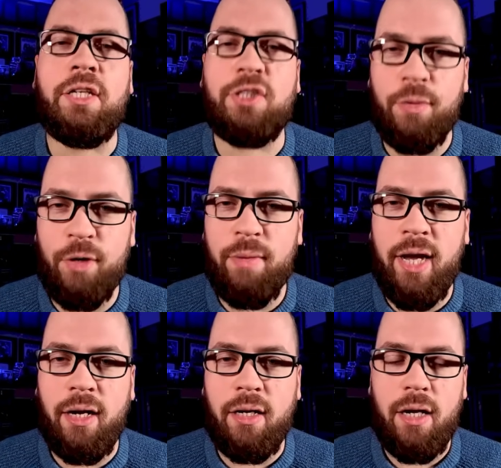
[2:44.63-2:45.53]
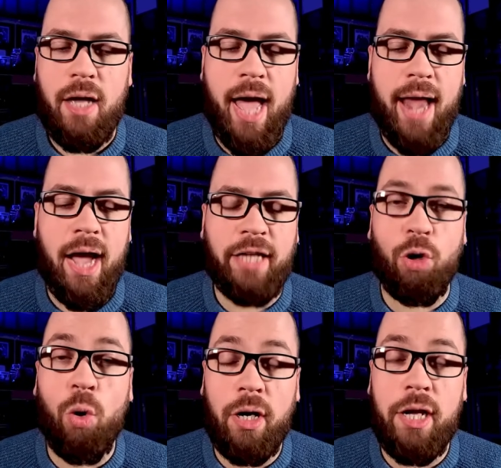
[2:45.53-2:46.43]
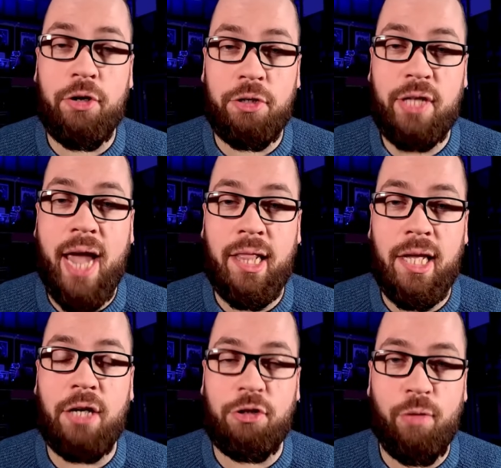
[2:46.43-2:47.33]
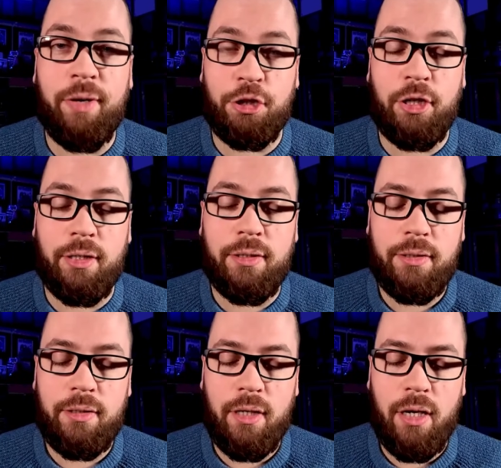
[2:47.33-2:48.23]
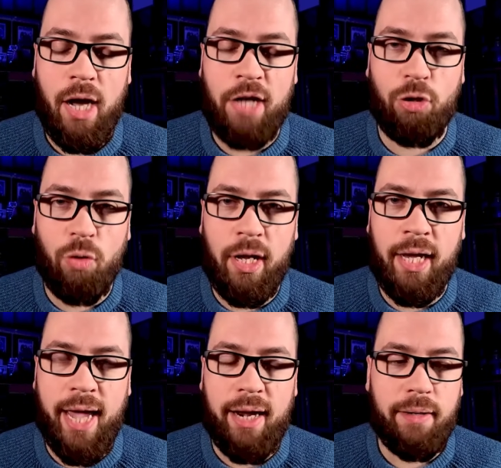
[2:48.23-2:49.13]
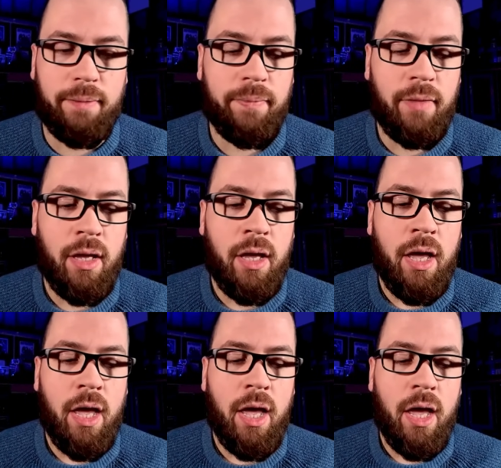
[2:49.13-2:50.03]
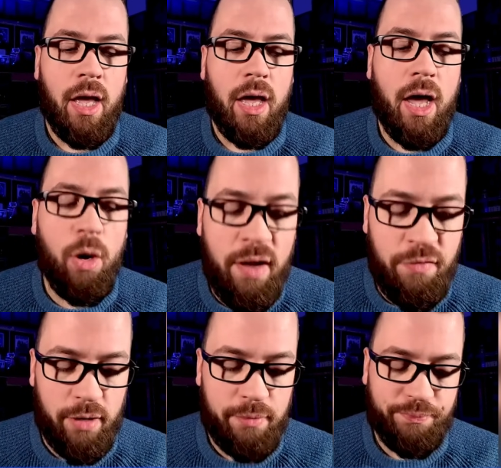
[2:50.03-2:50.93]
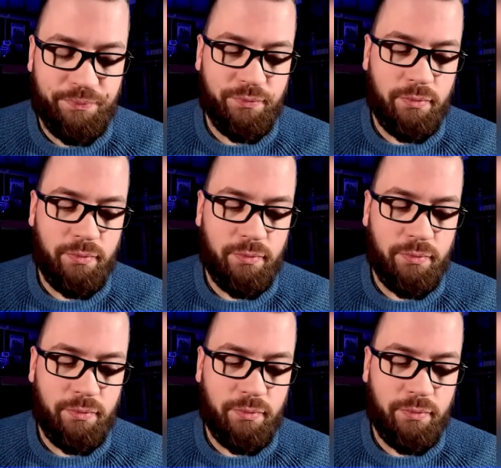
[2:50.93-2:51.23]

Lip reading: I see what you mean, and I totally understand the intuition. I totally get it. However,